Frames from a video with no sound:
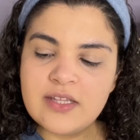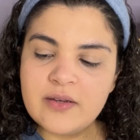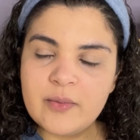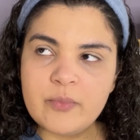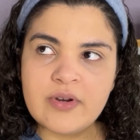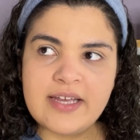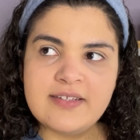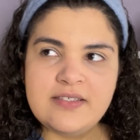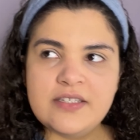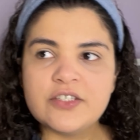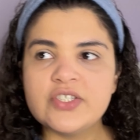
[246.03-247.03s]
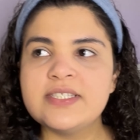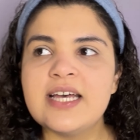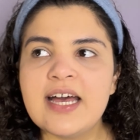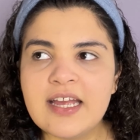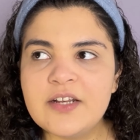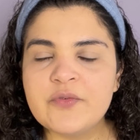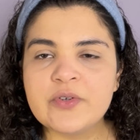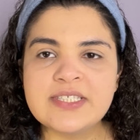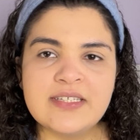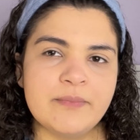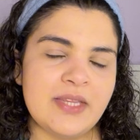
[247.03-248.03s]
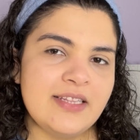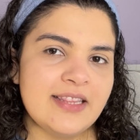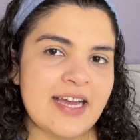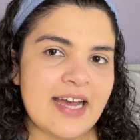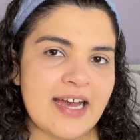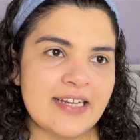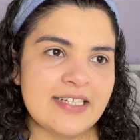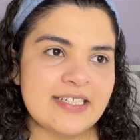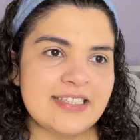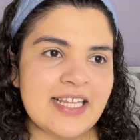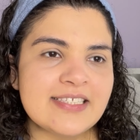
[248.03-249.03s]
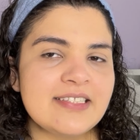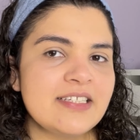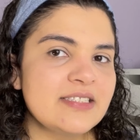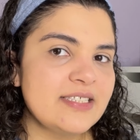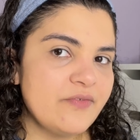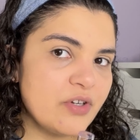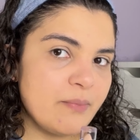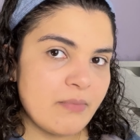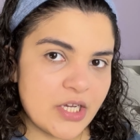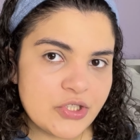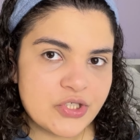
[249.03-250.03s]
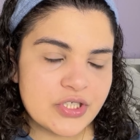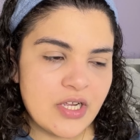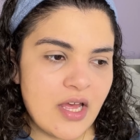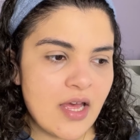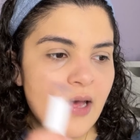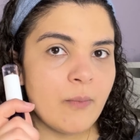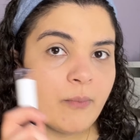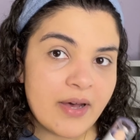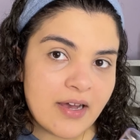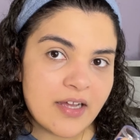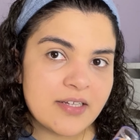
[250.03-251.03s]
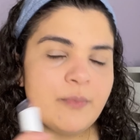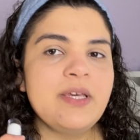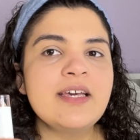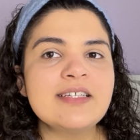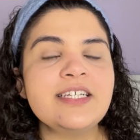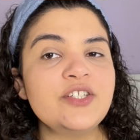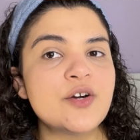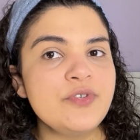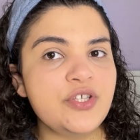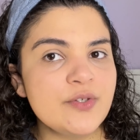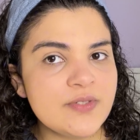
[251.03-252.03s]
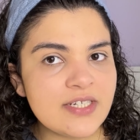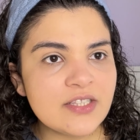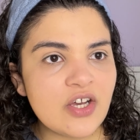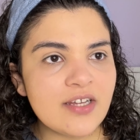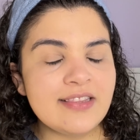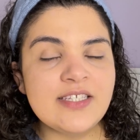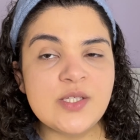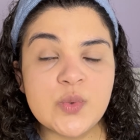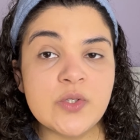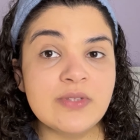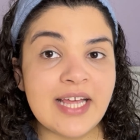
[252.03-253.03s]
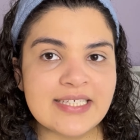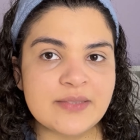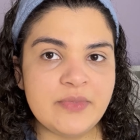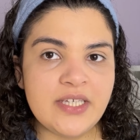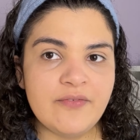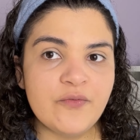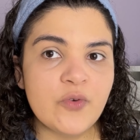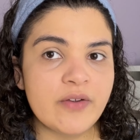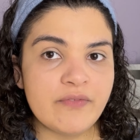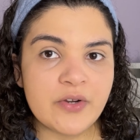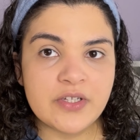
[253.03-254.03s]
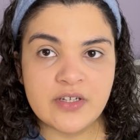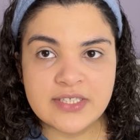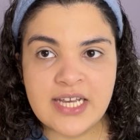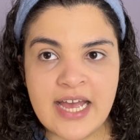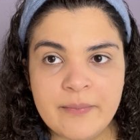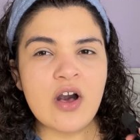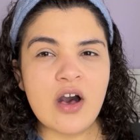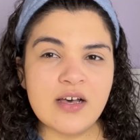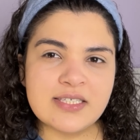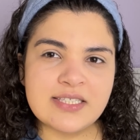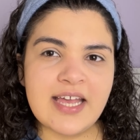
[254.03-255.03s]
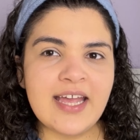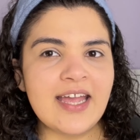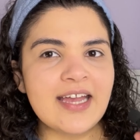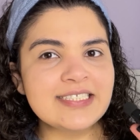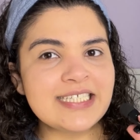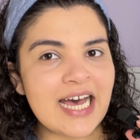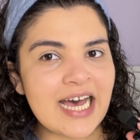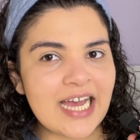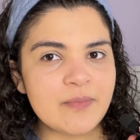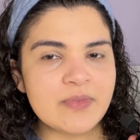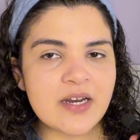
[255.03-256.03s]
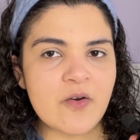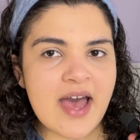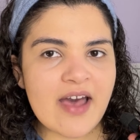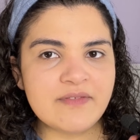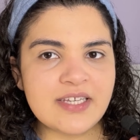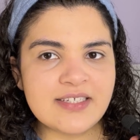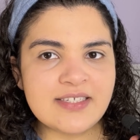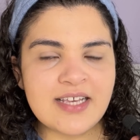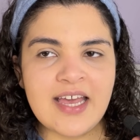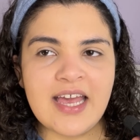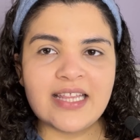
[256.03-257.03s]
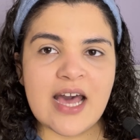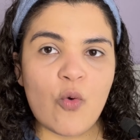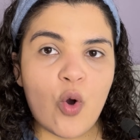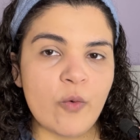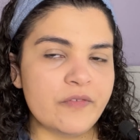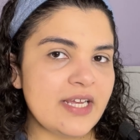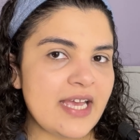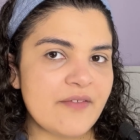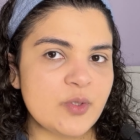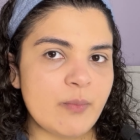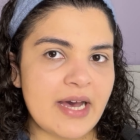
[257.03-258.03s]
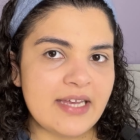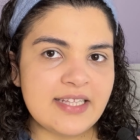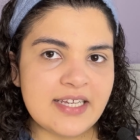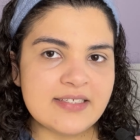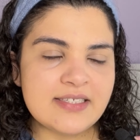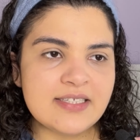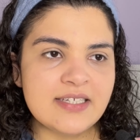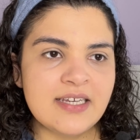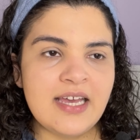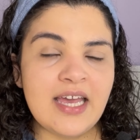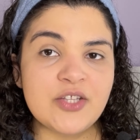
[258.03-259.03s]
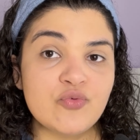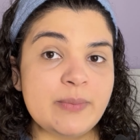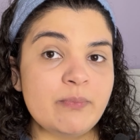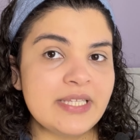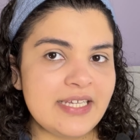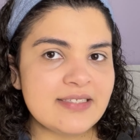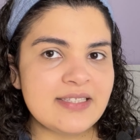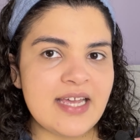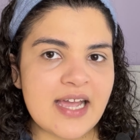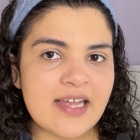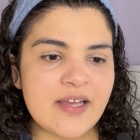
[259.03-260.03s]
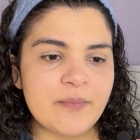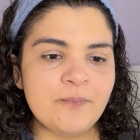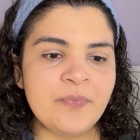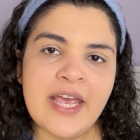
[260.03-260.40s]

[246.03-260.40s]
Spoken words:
the pricier side for something that doesn't deliver much, but because I don't use it a lot, this will last me for a very long time. Cost and time that I'll have this and how often I have to buy this and replace the item,